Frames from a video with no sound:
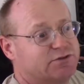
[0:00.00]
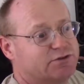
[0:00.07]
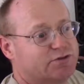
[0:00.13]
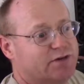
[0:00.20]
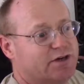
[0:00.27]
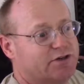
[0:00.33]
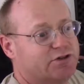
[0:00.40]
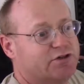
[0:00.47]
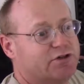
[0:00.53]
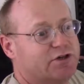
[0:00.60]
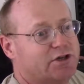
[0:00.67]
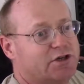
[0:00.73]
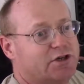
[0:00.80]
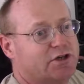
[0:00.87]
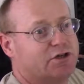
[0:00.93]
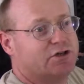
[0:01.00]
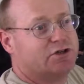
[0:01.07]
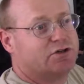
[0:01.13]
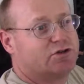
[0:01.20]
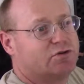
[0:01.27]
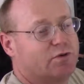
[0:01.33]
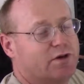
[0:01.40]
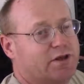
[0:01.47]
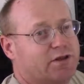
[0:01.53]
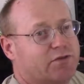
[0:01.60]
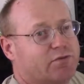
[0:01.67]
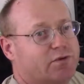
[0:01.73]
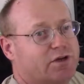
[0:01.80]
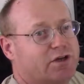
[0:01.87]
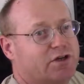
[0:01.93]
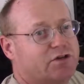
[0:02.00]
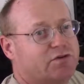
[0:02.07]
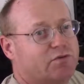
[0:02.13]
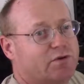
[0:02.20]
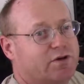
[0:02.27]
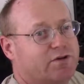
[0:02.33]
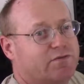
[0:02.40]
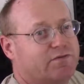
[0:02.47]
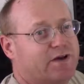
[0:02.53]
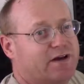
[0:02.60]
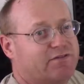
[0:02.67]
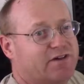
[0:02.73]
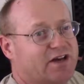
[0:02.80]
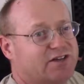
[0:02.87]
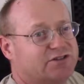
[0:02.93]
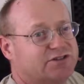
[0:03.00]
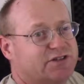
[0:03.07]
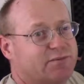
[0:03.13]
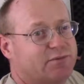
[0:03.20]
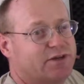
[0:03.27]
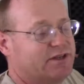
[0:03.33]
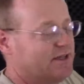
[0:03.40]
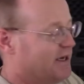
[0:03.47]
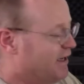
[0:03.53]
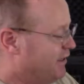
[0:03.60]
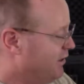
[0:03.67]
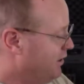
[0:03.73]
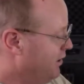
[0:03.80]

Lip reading: It was around $23, $25, something like that.